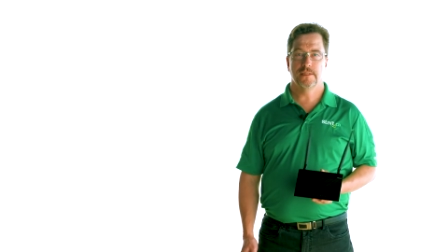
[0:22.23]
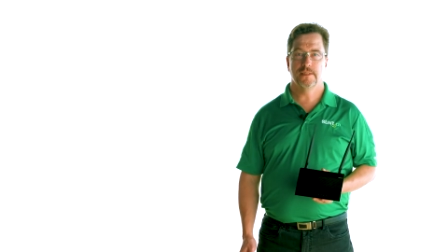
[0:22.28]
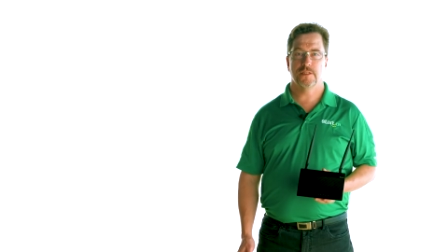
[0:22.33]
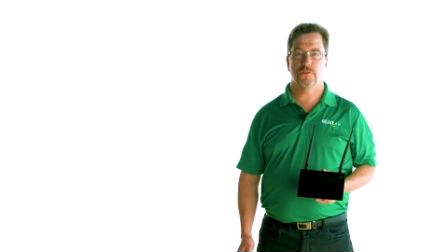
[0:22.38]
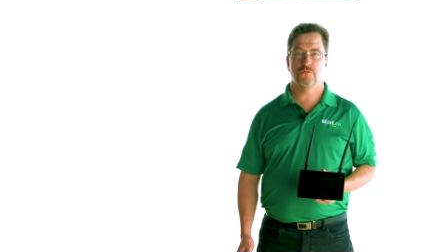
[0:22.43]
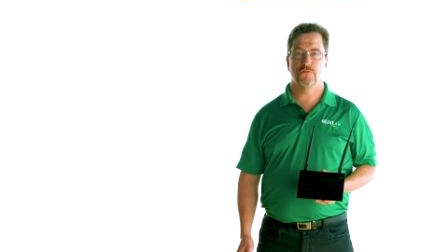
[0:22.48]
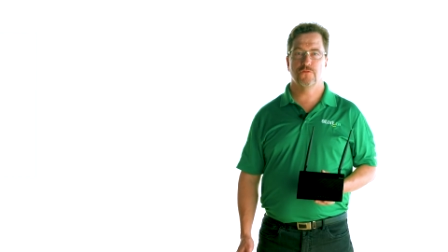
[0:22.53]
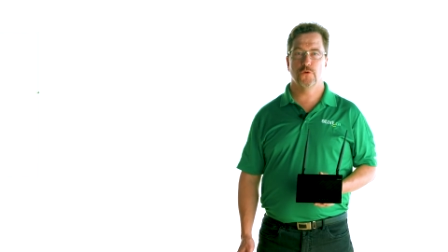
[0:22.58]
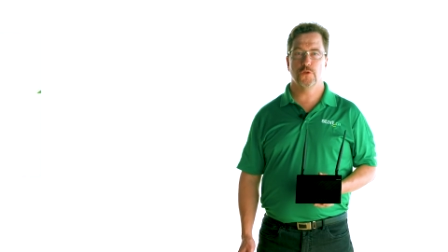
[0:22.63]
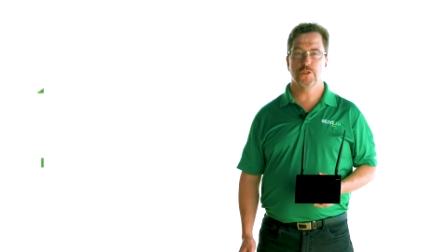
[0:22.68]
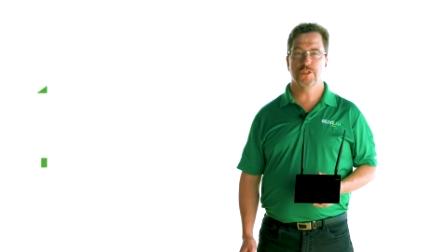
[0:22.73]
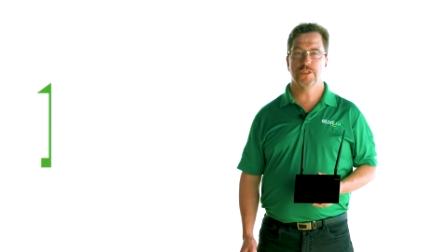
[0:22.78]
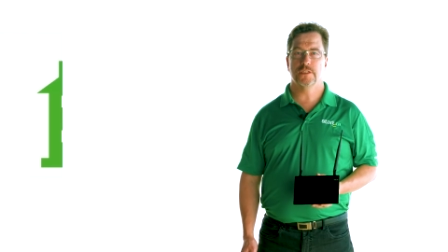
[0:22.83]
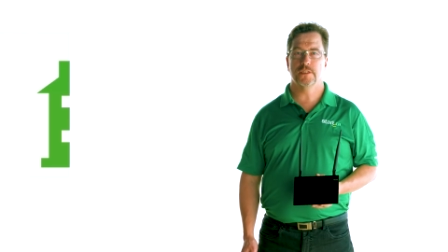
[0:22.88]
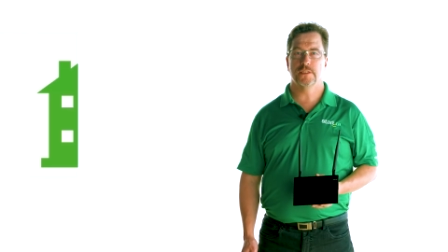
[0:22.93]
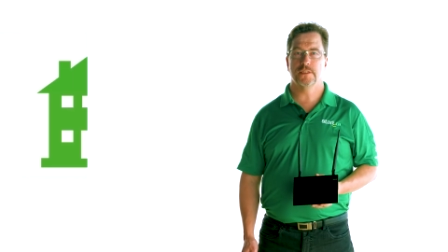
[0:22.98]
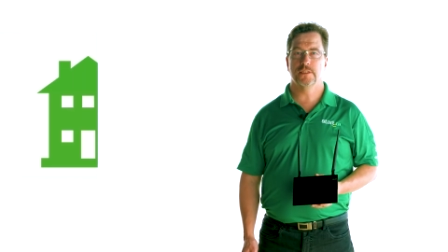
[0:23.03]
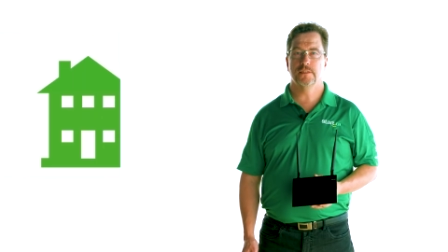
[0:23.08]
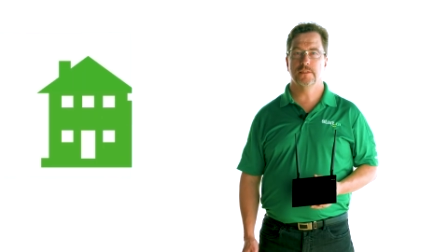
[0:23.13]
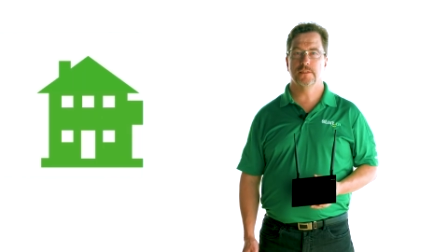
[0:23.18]

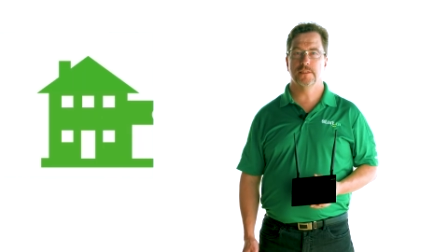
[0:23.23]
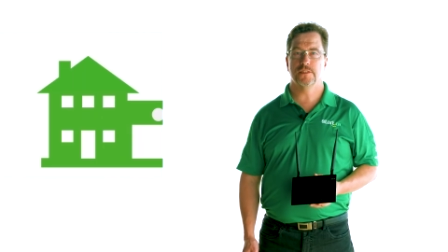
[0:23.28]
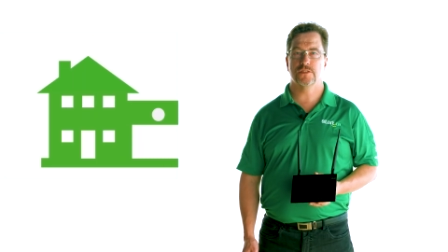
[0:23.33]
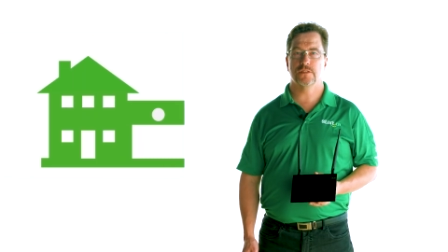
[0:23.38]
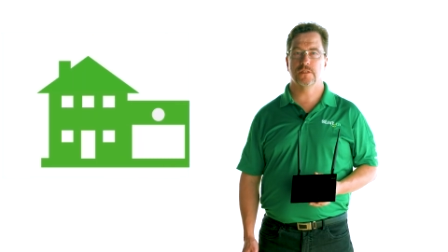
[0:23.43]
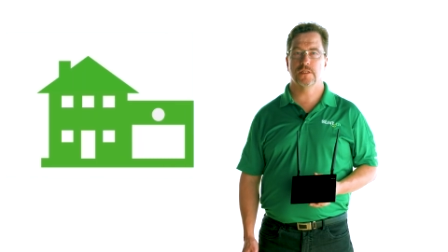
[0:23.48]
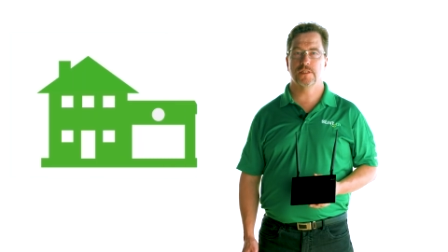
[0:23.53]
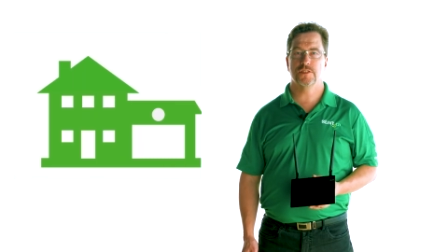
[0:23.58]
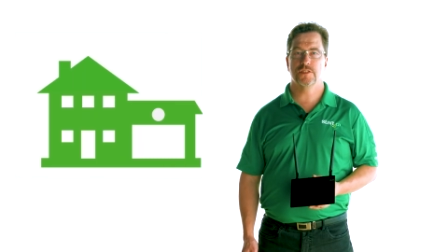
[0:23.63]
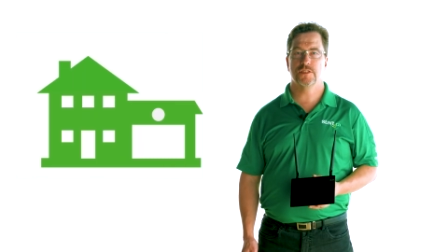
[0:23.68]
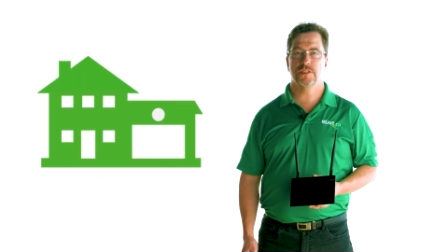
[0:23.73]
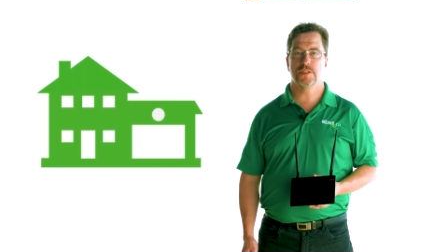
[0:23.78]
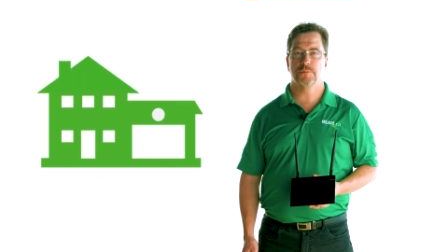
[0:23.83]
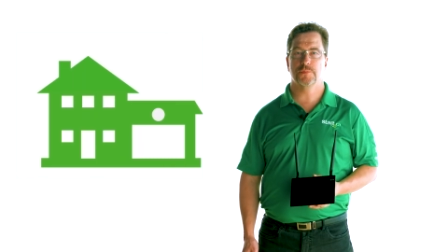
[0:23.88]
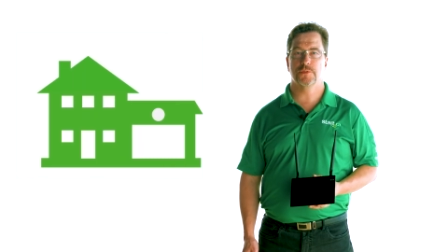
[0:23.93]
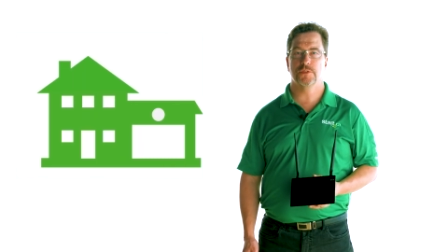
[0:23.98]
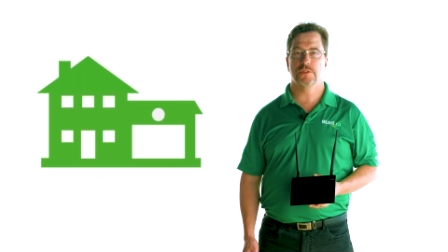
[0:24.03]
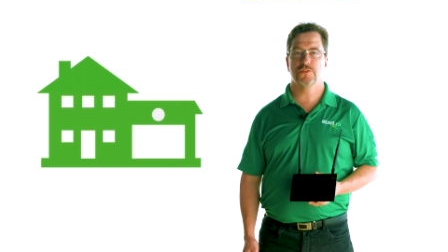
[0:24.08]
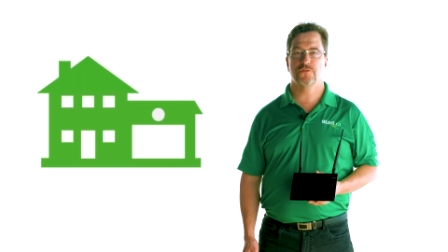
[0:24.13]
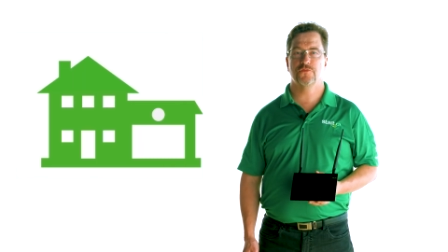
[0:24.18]
Unfortunately, it's not as
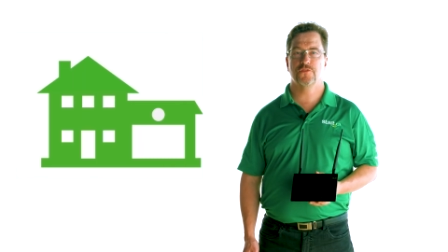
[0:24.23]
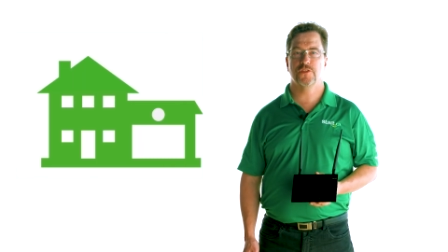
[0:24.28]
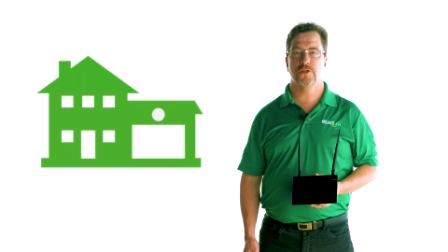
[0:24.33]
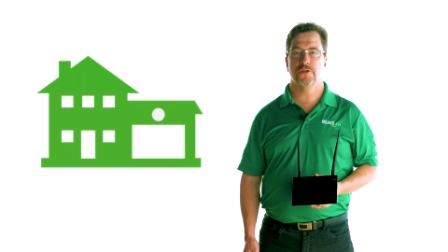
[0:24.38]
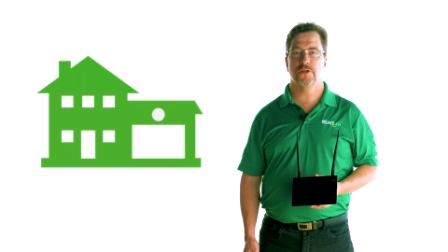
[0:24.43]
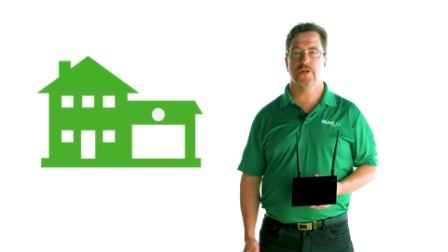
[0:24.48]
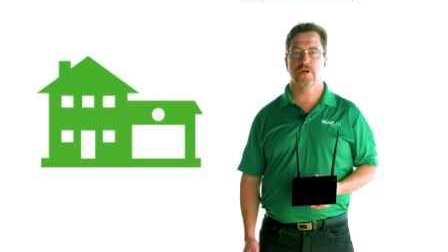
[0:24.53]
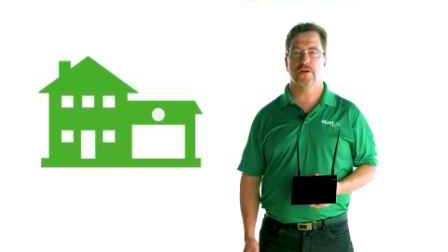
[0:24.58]
simple as figuring